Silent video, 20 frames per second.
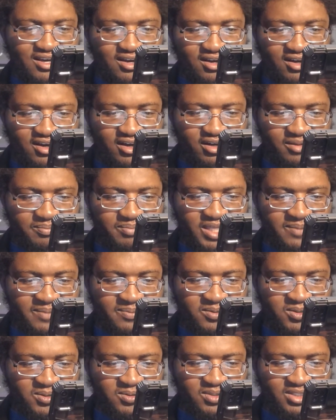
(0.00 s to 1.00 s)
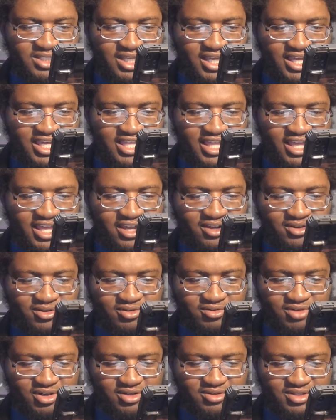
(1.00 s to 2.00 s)
Are people who say they are
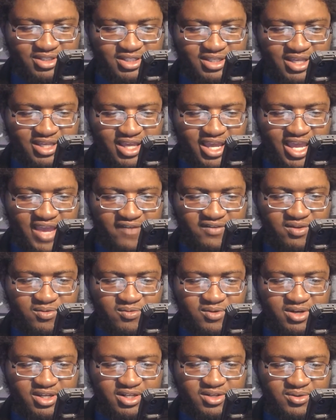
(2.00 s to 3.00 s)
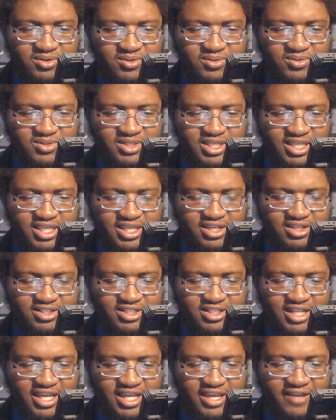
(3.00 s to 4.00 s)
gross. Everyone who's here
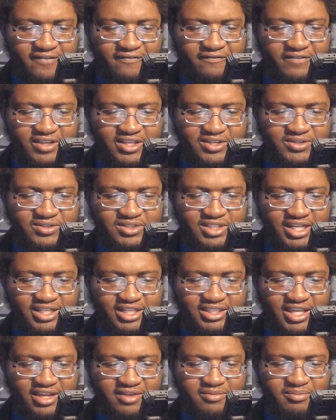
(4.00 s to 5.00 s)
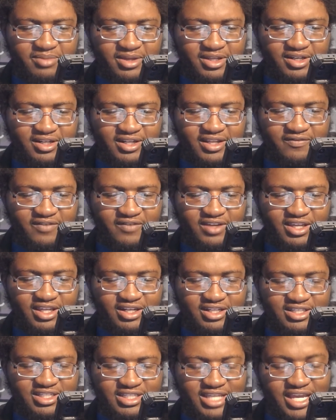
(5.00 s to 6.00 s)
today feels like they've been living in
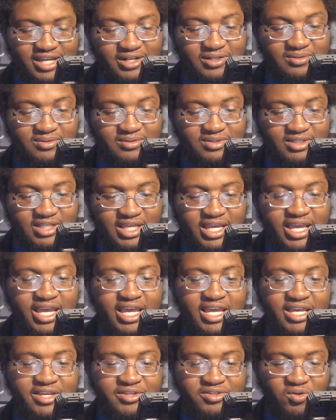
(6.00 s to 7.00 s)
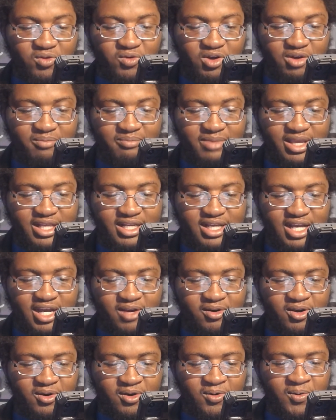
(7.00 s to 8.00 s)
the shadows. So we'll make
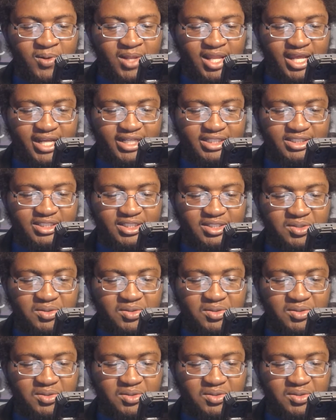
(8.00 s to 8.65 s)
our own light.